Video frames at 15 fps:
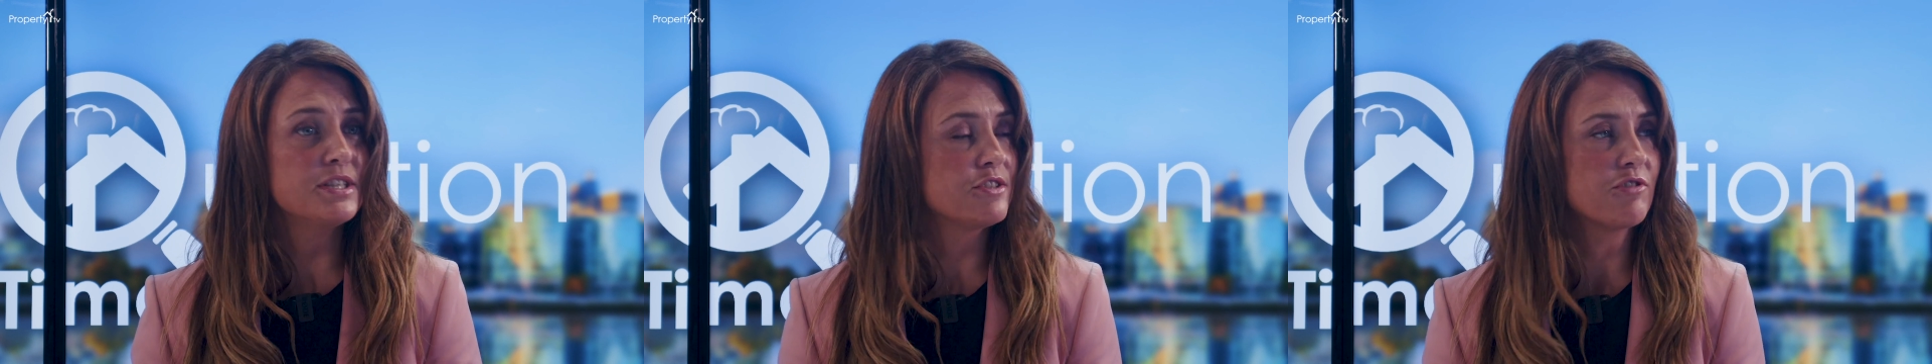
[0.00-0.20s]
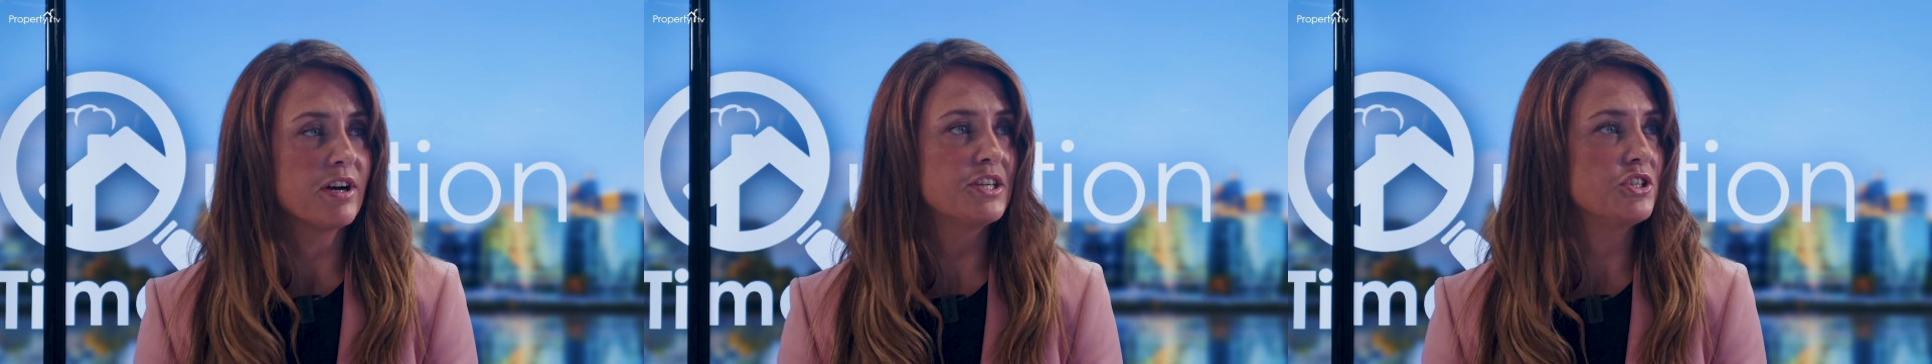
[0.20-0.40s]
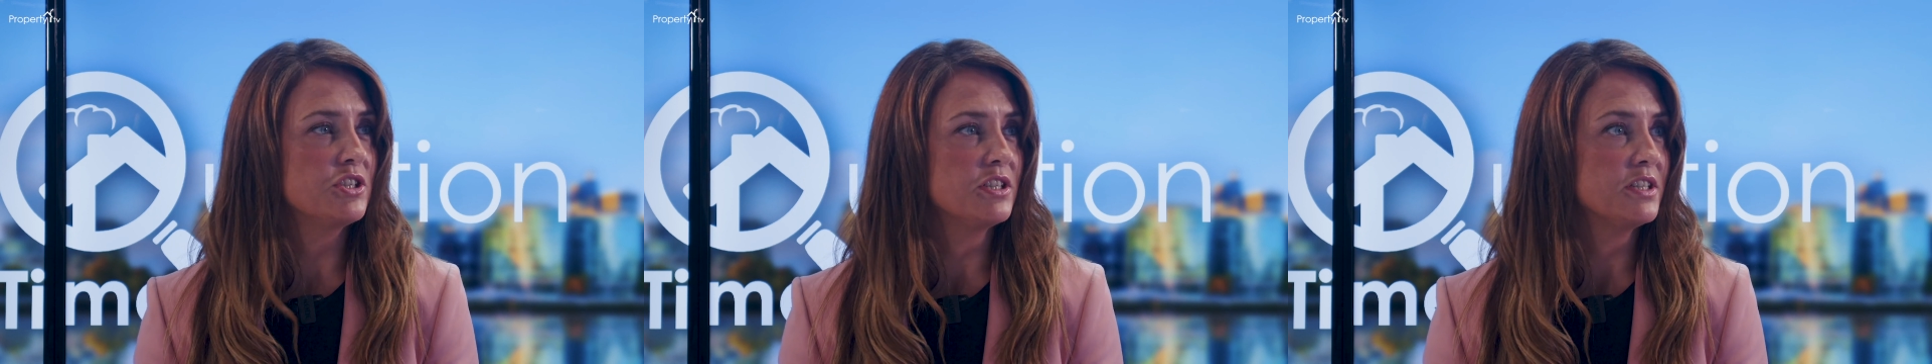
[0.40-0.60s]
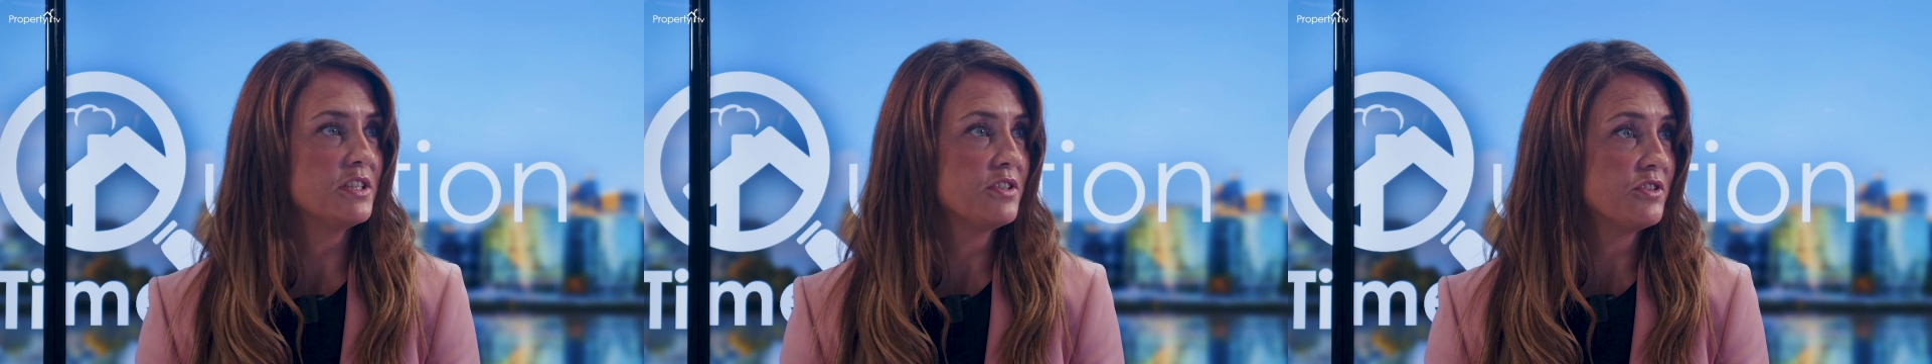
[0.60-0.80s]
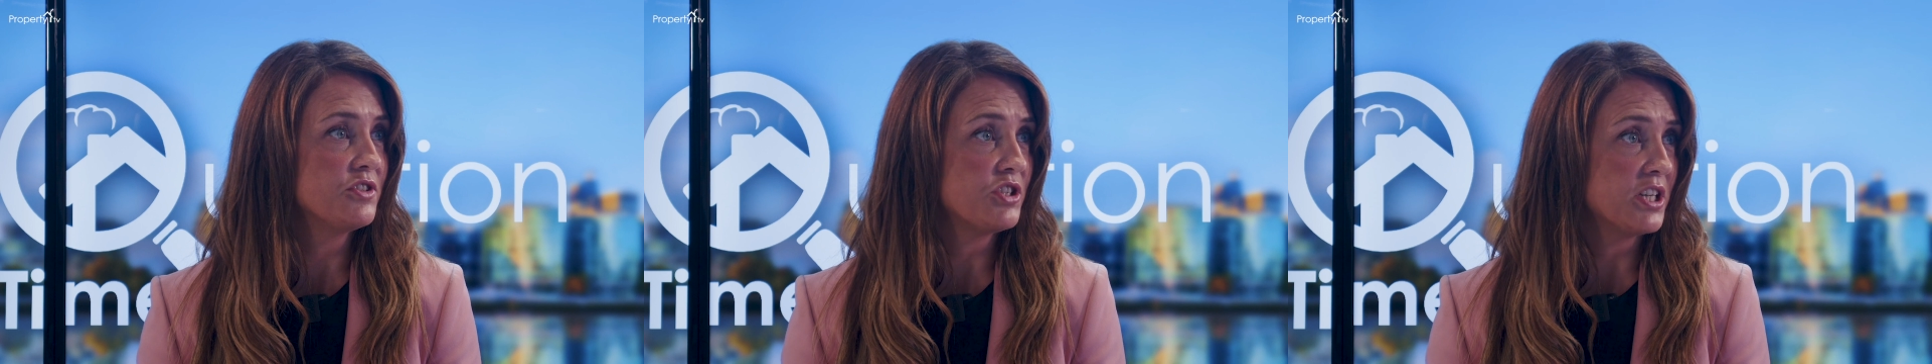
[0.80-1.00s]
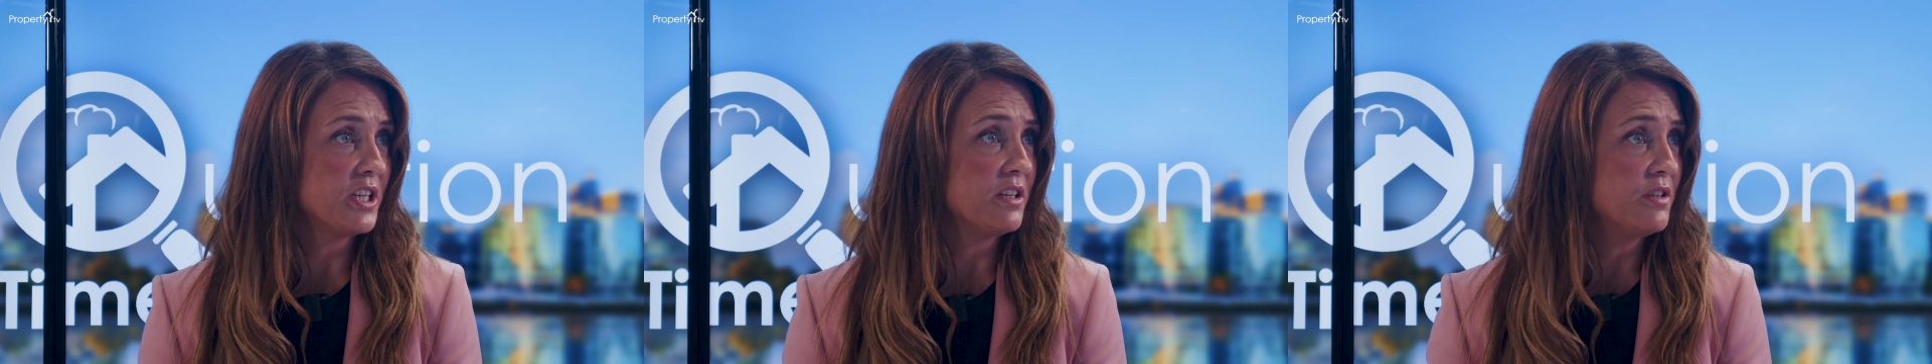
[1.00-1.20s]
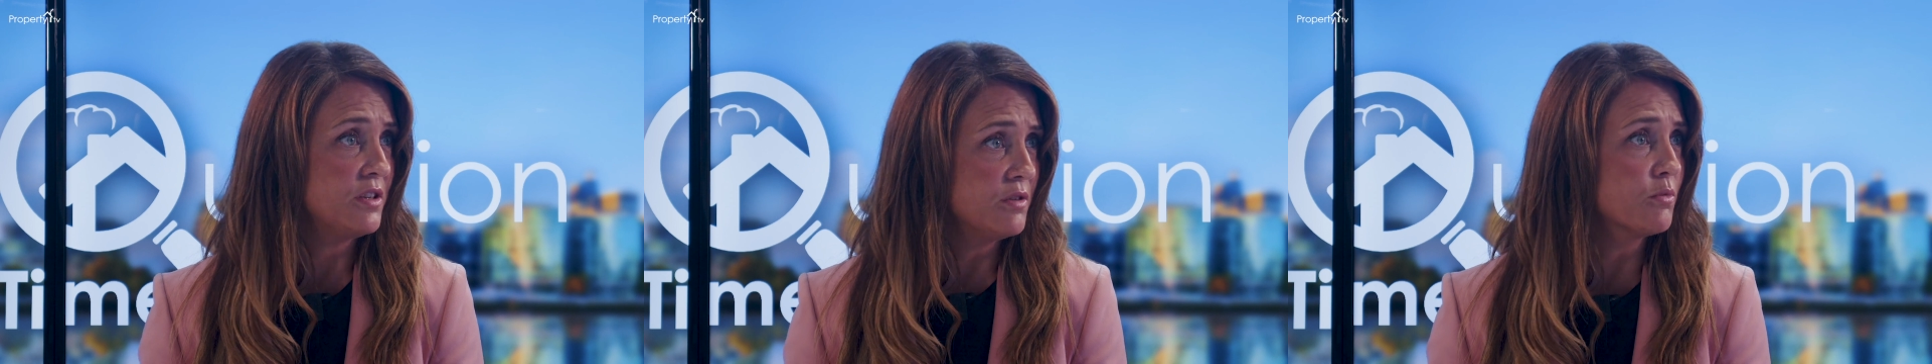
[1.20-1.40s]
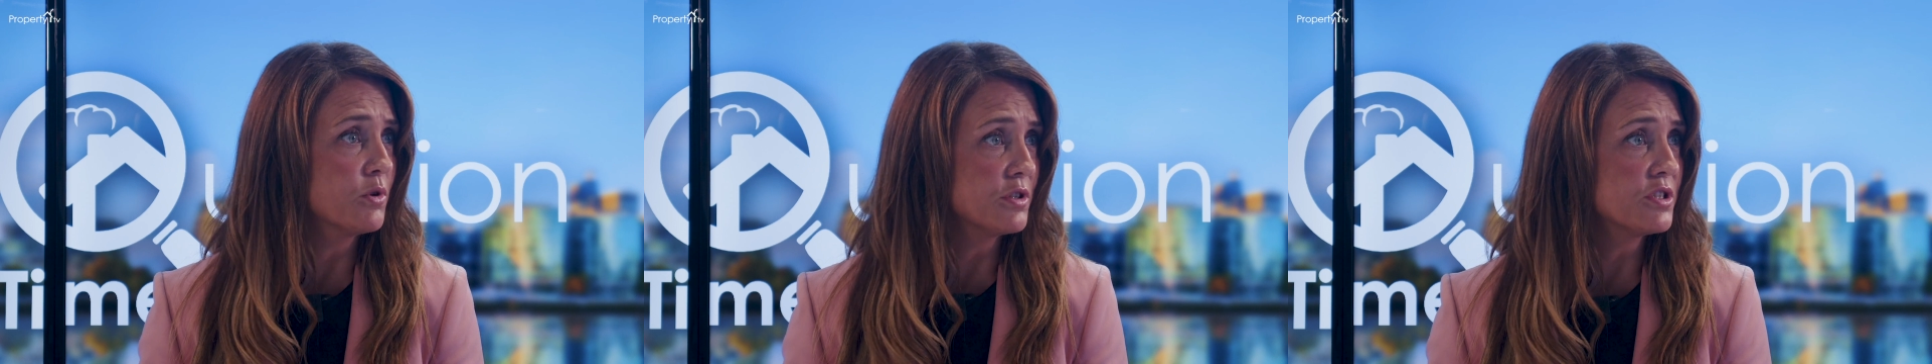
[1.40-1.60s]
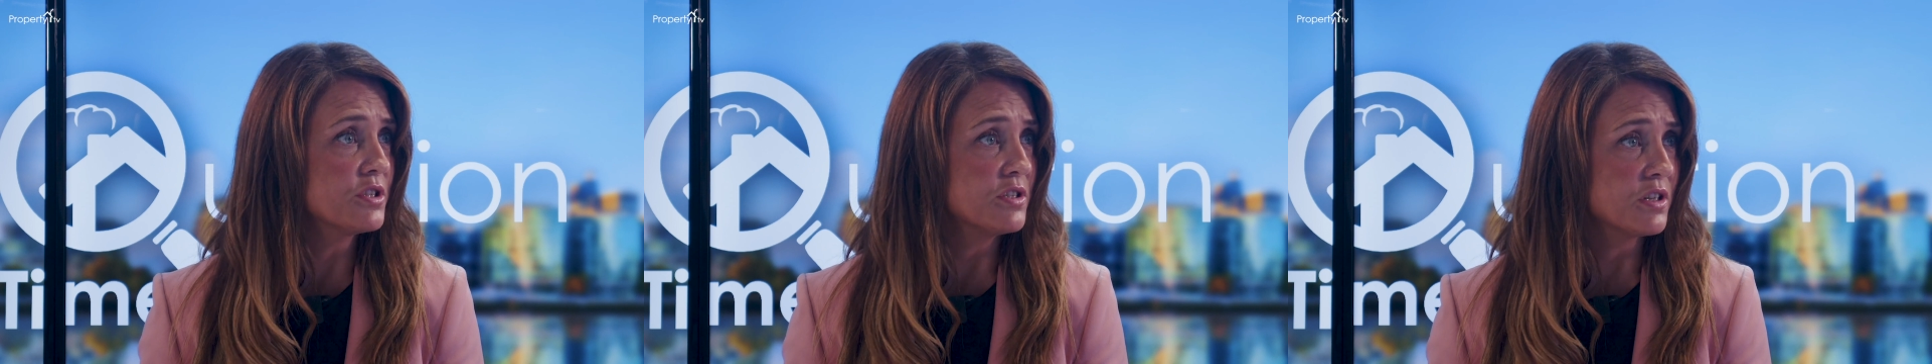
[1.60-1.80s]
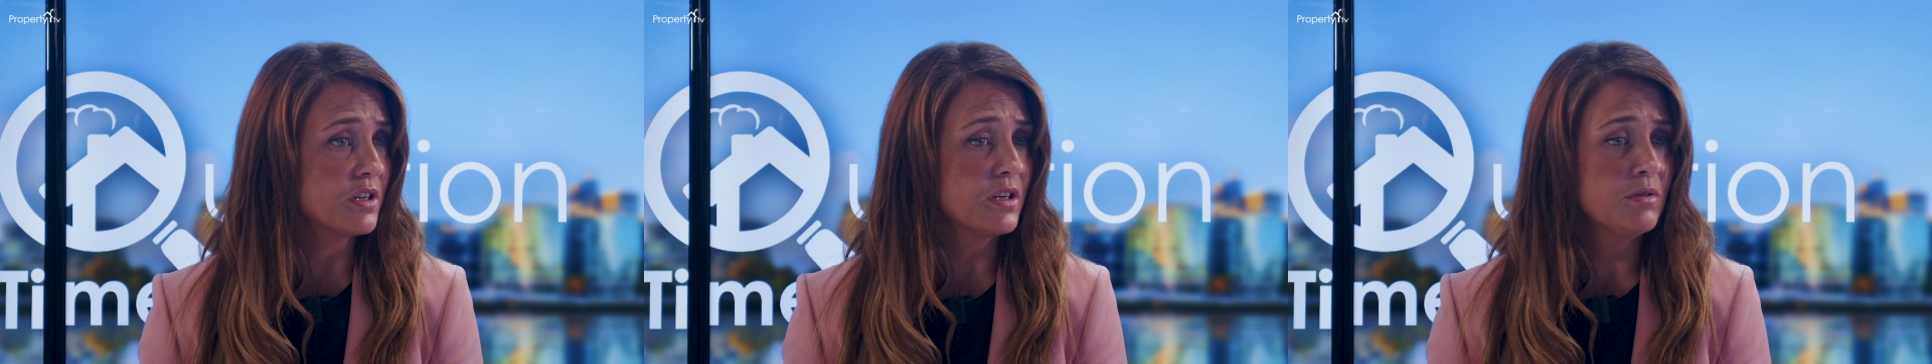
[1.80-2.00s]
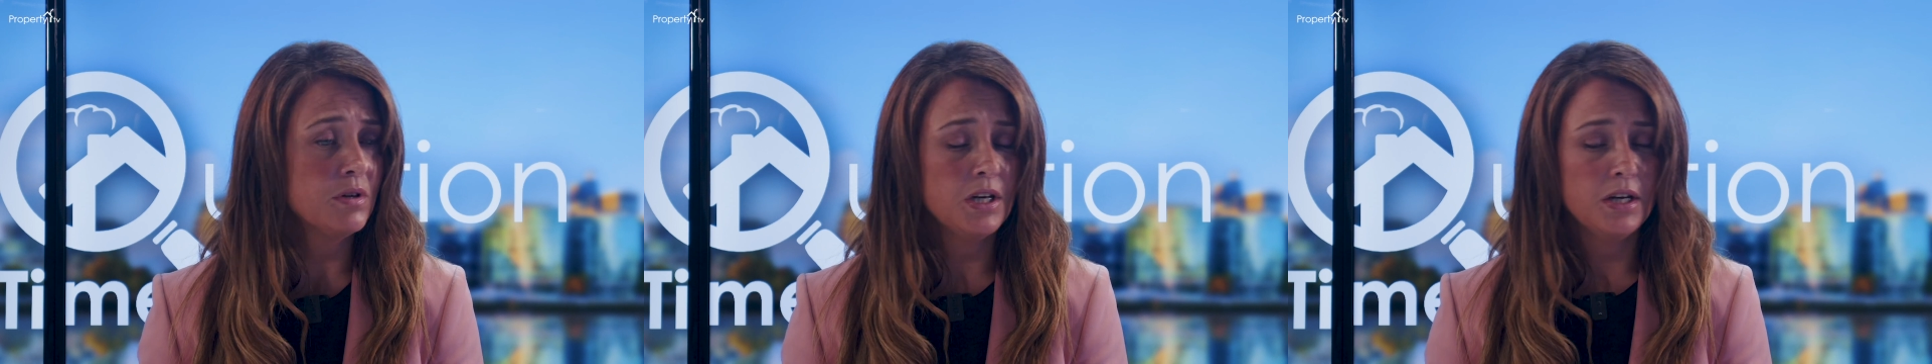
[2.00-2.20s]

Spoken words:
strategy you want to do,